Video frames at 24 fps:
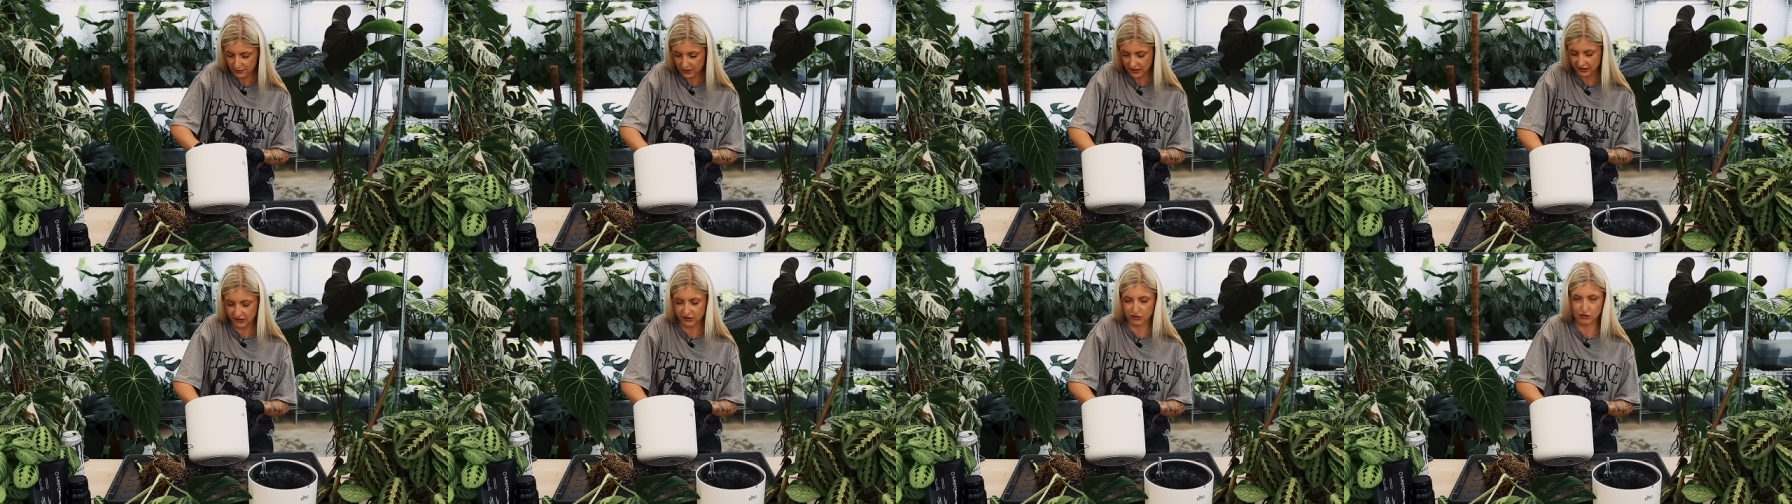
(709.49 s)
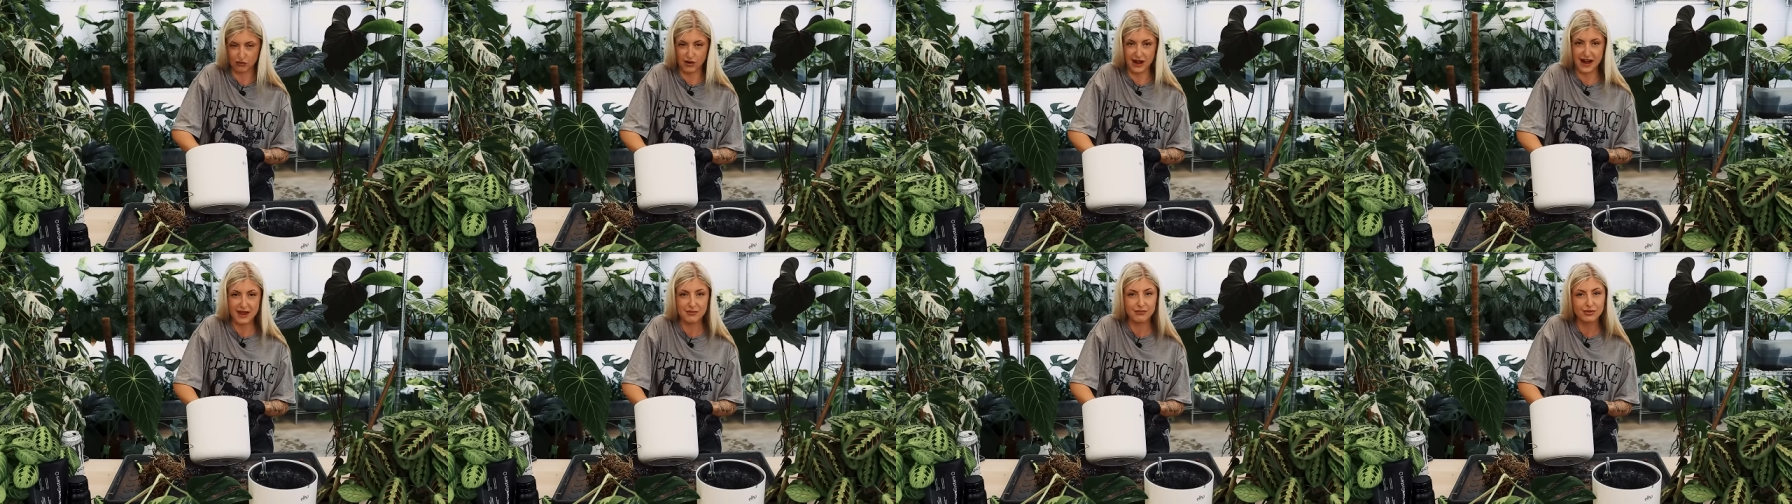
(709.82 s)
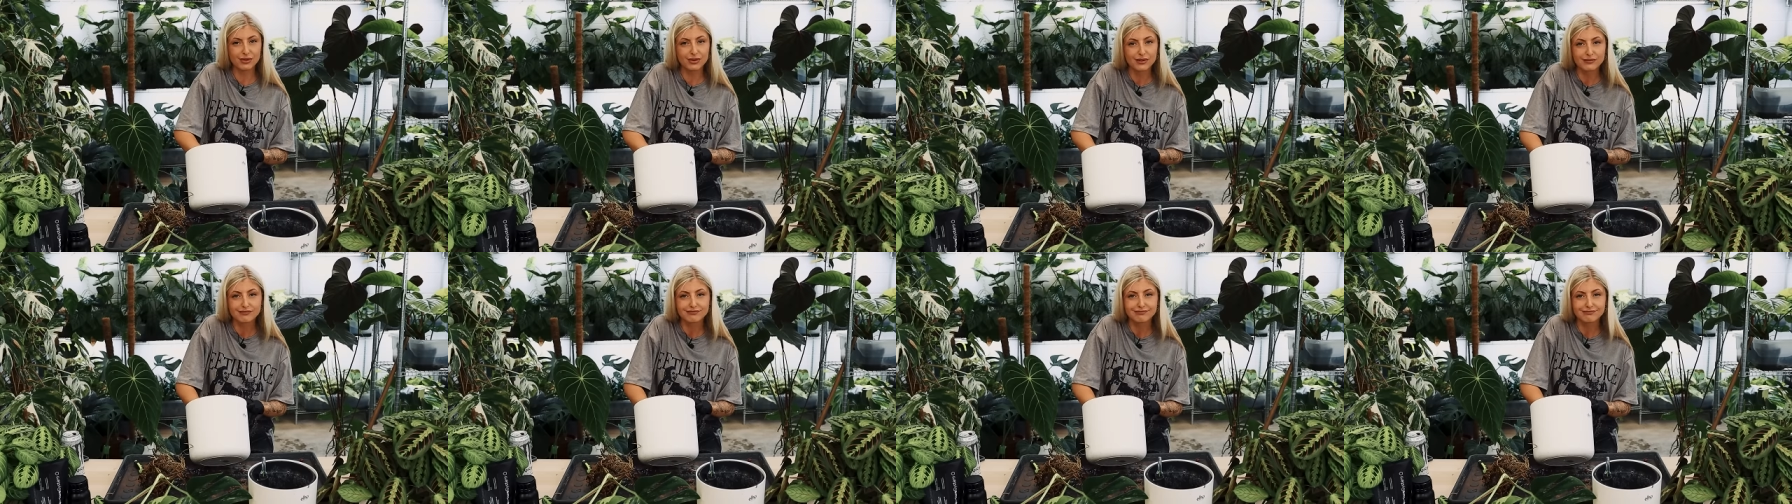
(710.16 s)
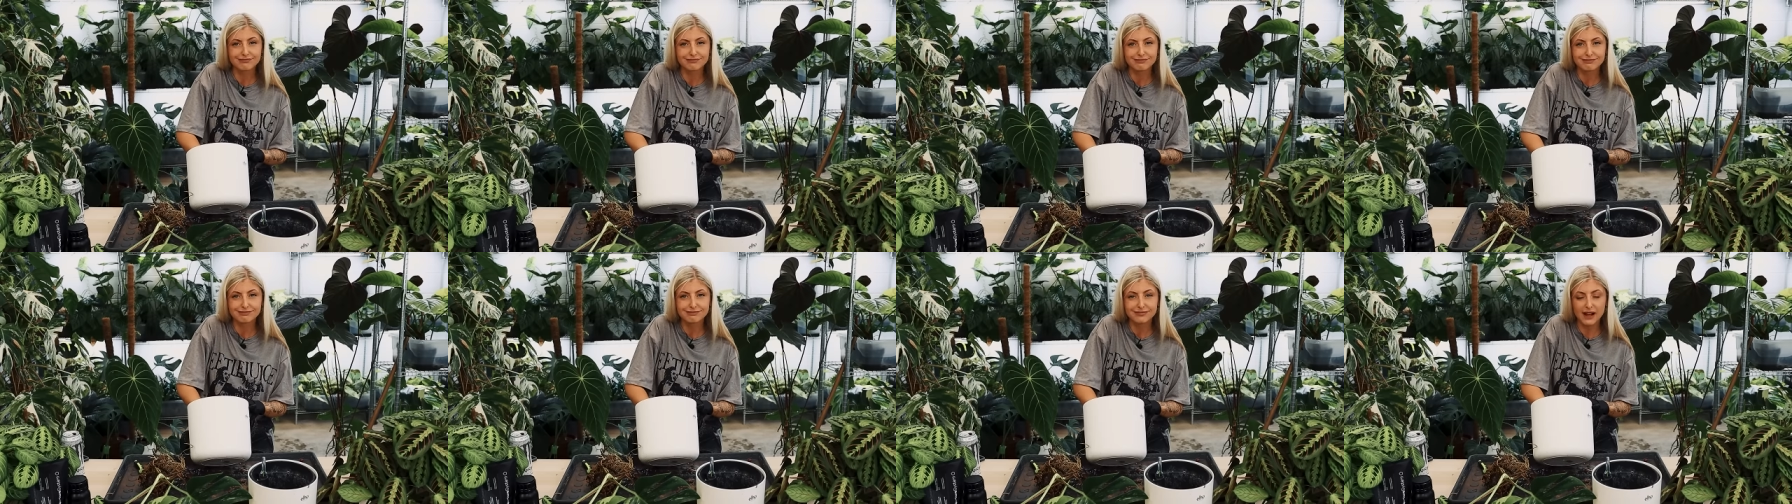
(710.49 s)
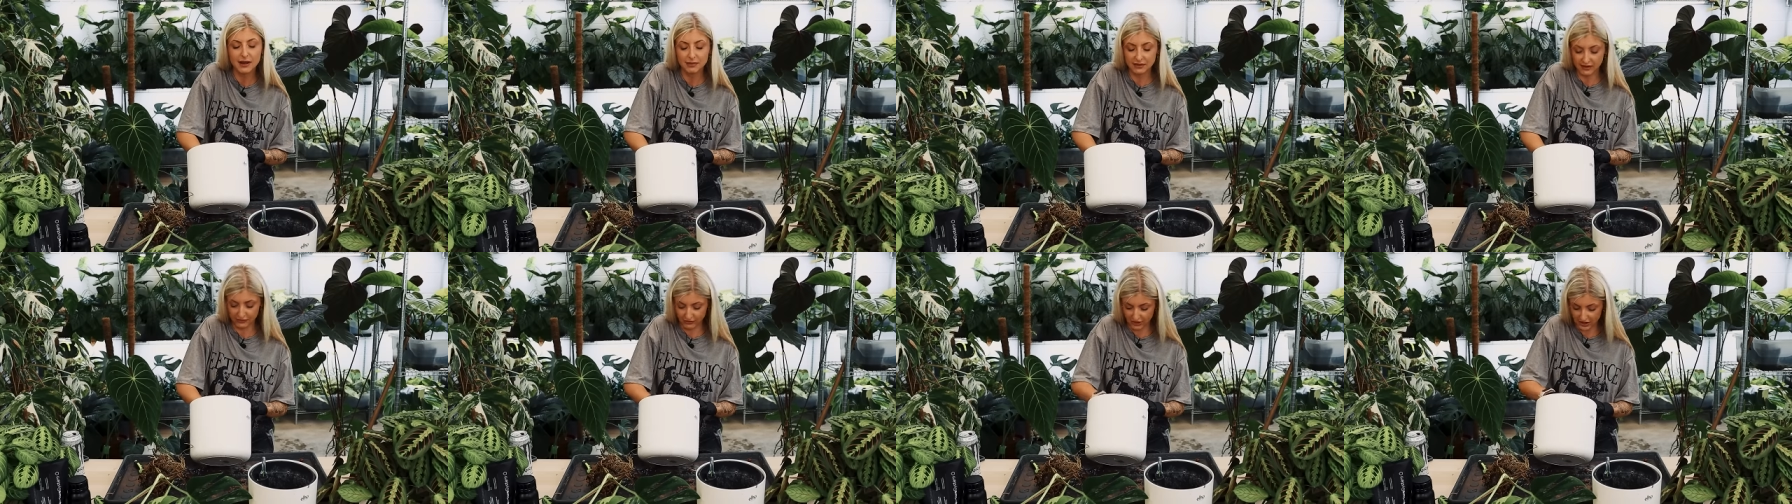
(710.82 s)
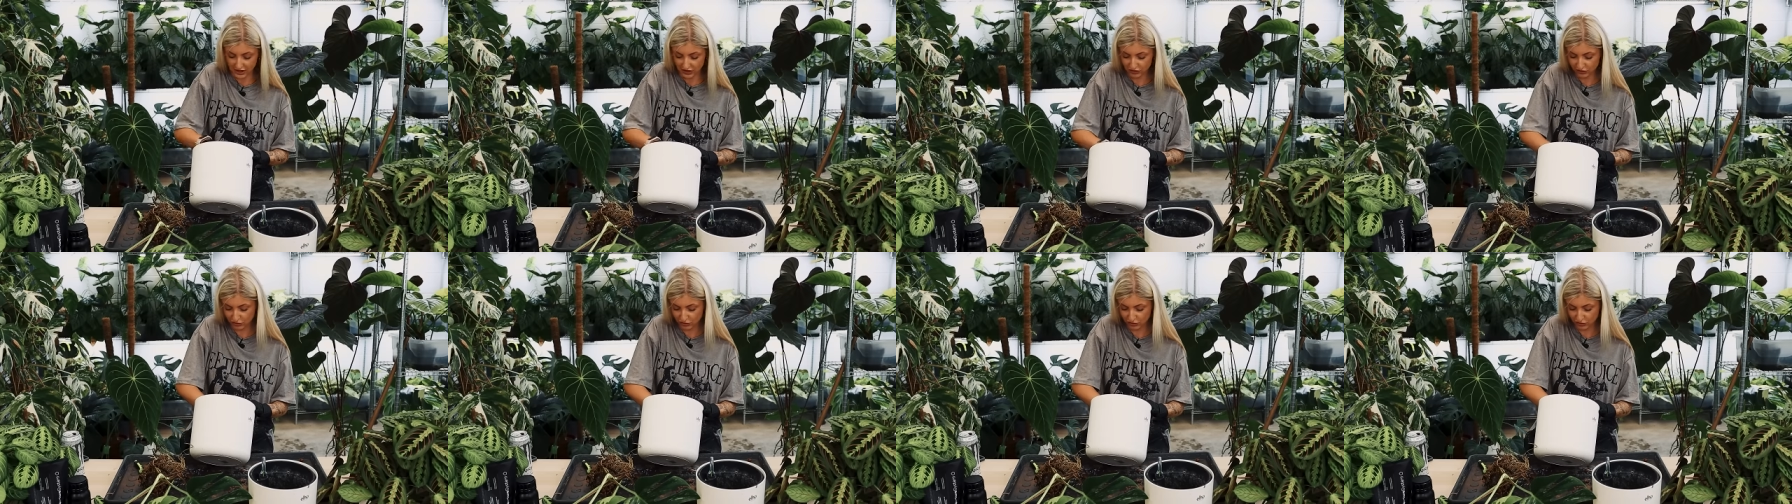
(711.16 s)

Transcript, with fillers: A scrape. I'm giving it